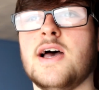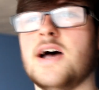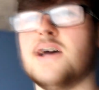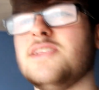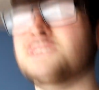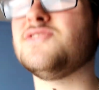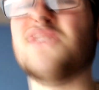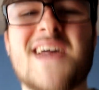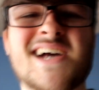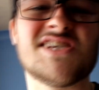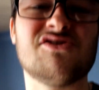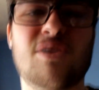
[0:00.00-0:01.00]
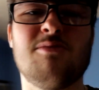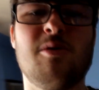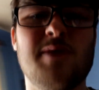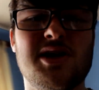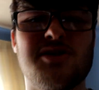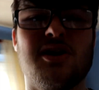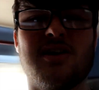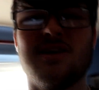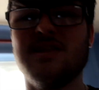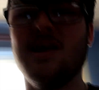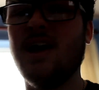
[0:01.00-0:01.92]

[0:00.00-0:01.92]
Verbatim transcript: Uh, it's not that extreme. I'm only joking.